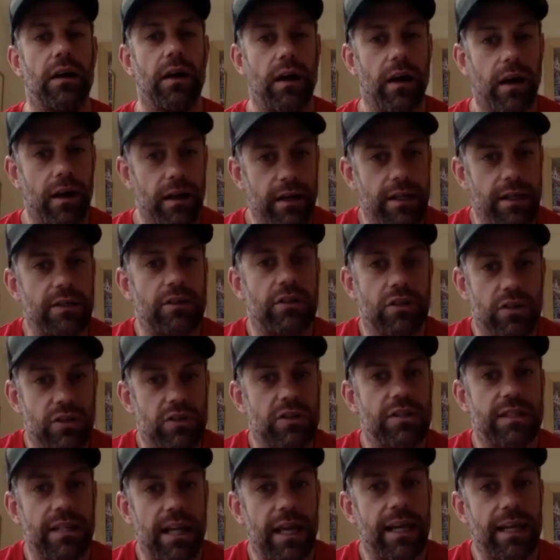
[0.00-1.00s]
I need to just
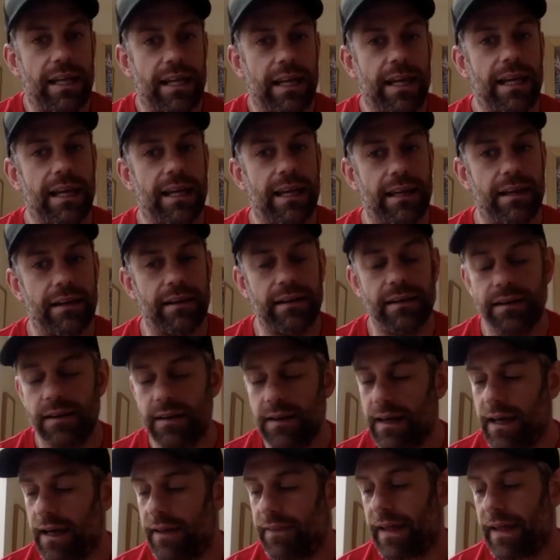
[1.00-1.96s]
stay in. Yeah.